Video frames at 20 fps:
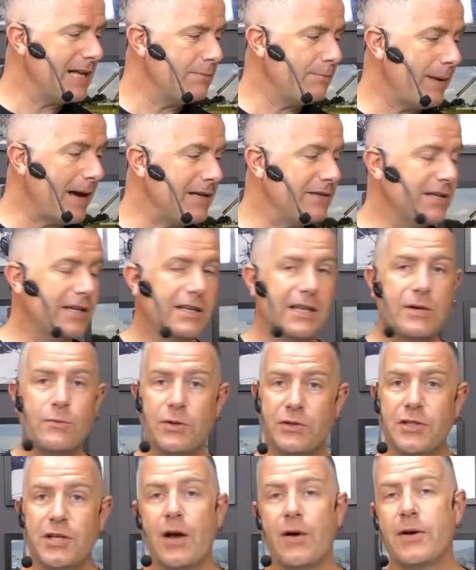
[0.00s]
basically
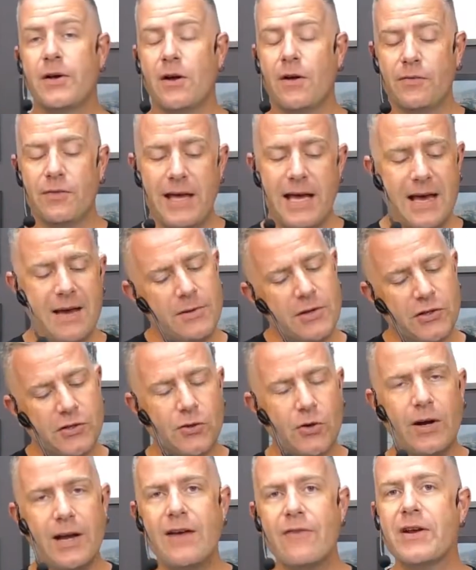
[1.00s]
what's going on there. You
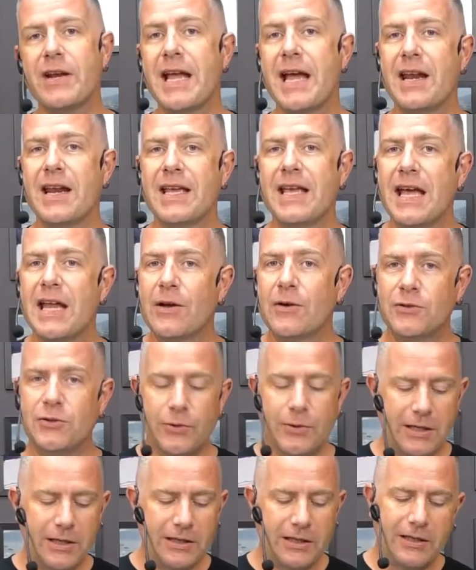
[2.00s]
saw every now and again I was
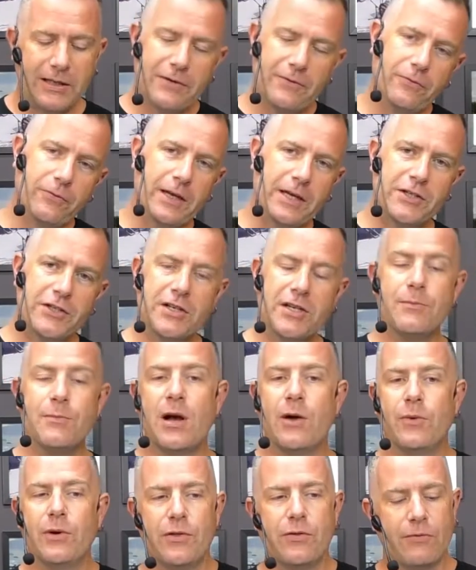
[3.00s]
doing a little inflection. You
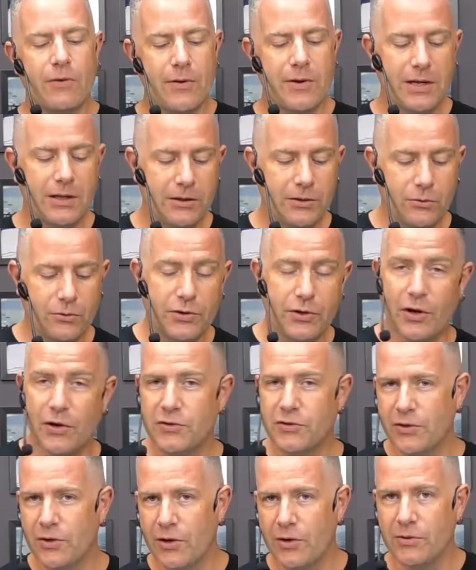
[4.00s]
might want to throw in a little
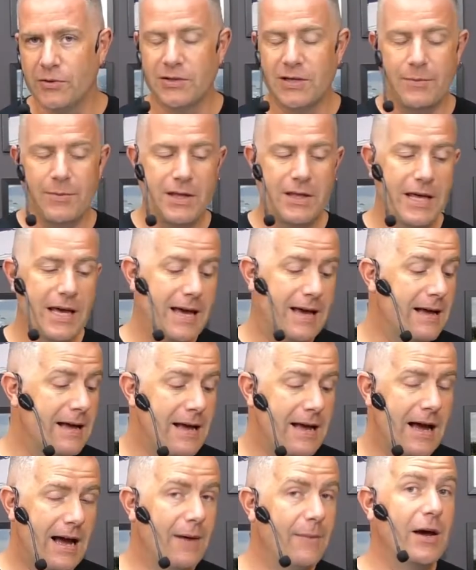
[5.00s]
ghost note or something there,
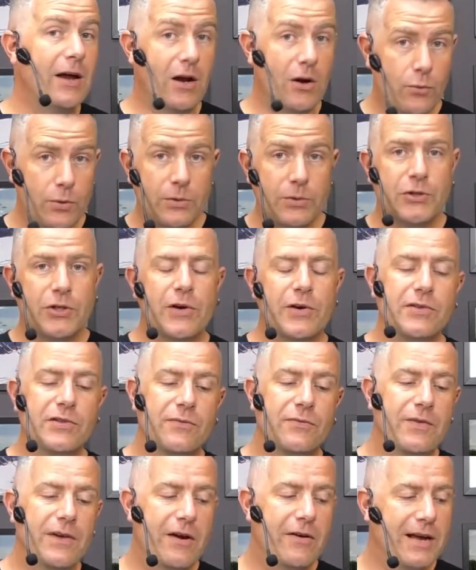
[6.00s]
and I will show you
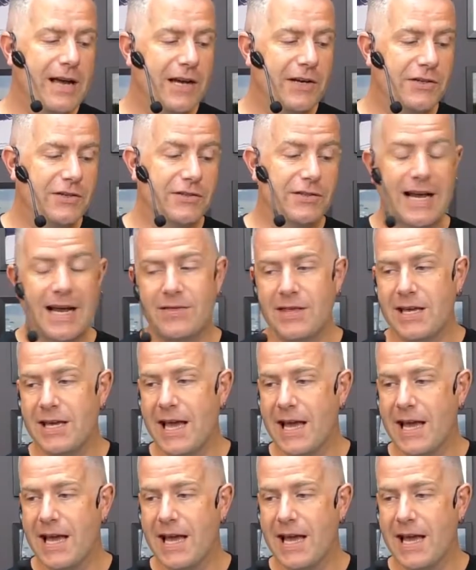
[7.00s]
some variations at the